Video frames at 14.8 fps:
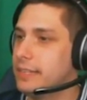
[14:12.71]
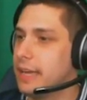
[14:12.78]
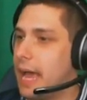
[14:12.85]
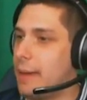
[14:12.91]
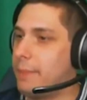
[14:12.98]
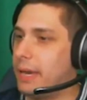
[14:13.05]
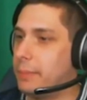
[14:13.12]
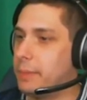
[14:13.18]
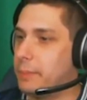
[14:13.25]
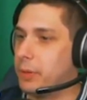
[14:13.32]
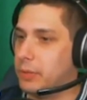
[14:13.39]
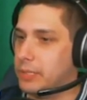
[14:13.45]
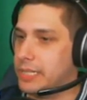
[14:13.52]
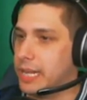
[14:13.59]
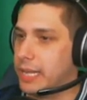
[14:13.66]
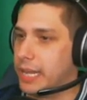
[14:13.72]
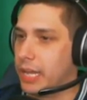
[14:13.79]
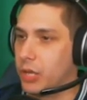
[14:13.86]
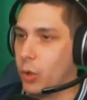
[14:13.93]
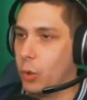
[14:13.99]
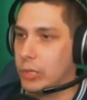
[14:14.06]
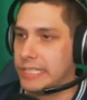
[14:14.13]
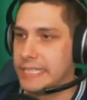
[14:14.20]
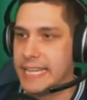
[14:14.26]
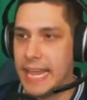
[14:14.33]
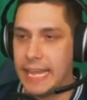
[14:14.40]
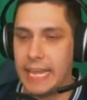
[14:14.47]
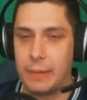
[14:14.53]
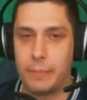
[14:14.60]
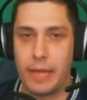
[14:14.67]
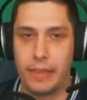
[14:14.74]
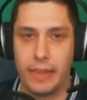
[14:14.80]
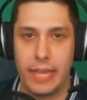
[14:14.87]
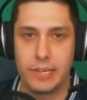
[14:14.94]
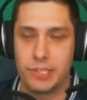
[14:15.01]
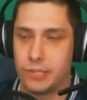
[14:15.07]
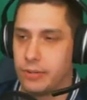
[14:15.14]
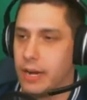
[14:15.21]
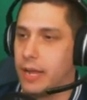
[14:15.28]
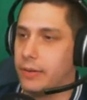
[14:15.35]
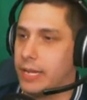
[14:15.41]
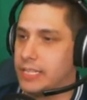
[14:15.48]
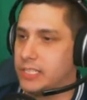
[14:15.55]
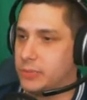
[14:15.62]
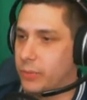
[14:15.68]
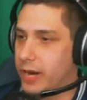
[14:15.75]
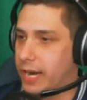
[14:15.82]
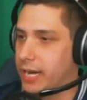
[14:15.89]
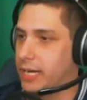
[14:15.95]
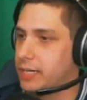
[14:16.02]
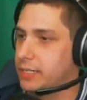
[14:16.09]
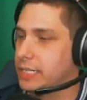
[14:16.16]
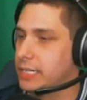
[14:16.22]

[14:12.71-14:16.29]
I better be pulling like a golden ticket in my legend round, I swear.